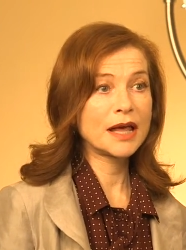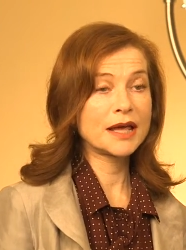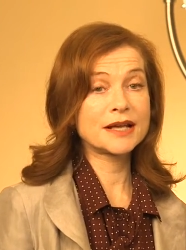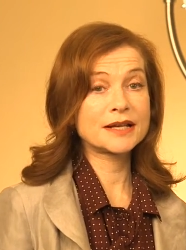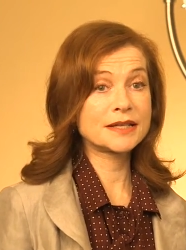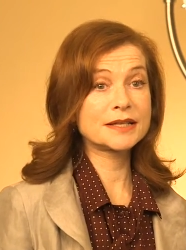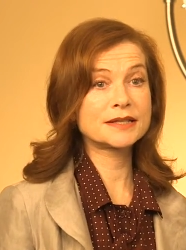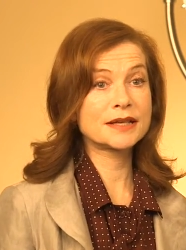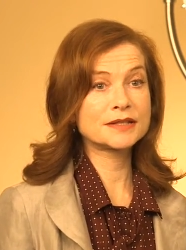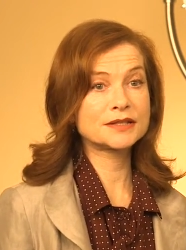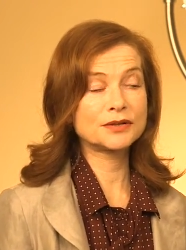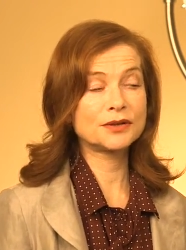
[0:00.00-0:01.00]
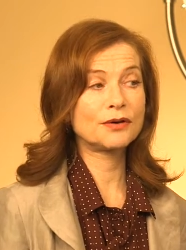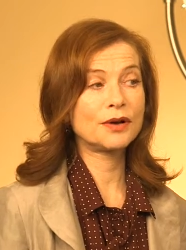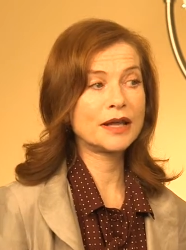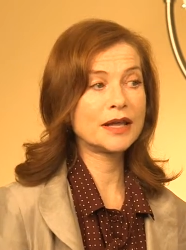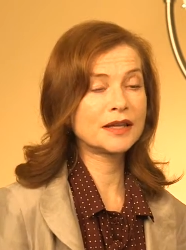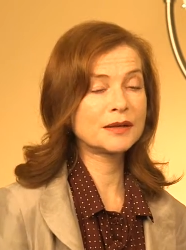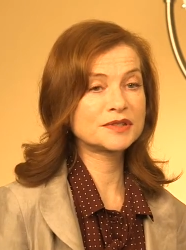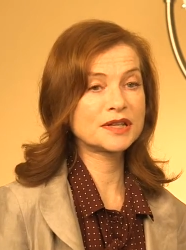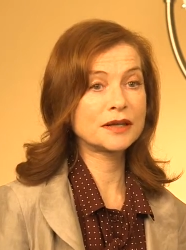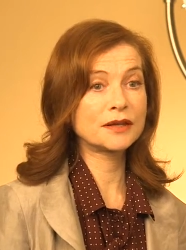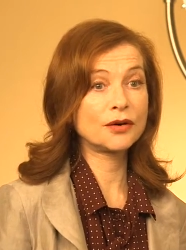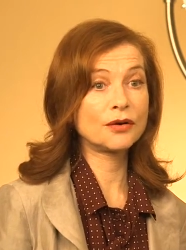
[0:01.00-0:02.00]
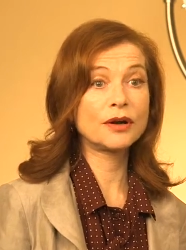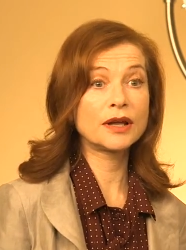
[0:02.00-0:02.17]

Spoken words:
And as he says, you know, he keeps saying, you know,